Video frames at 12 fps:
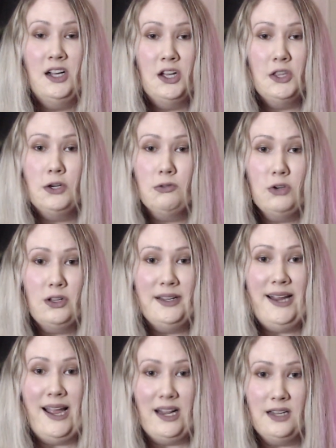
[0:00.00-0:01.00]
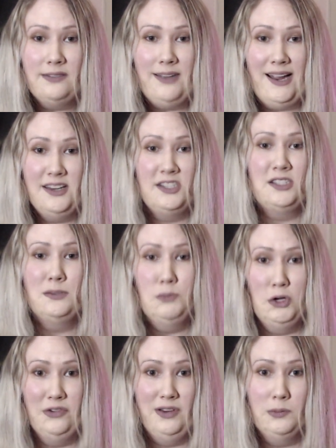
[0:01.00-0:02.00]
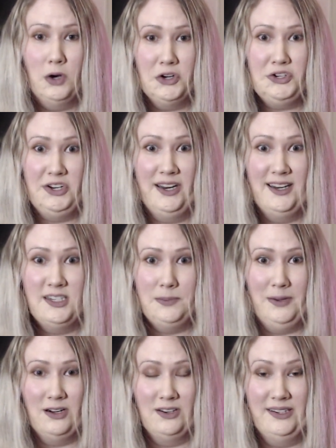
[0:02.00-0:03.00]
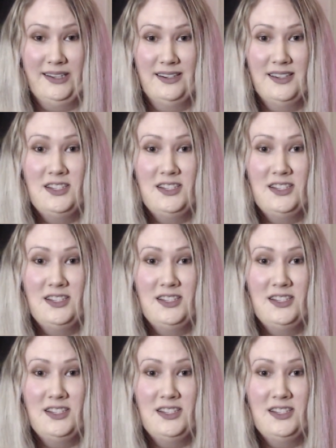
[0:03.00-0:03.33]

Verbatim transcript: that really elevates the movie watching experience.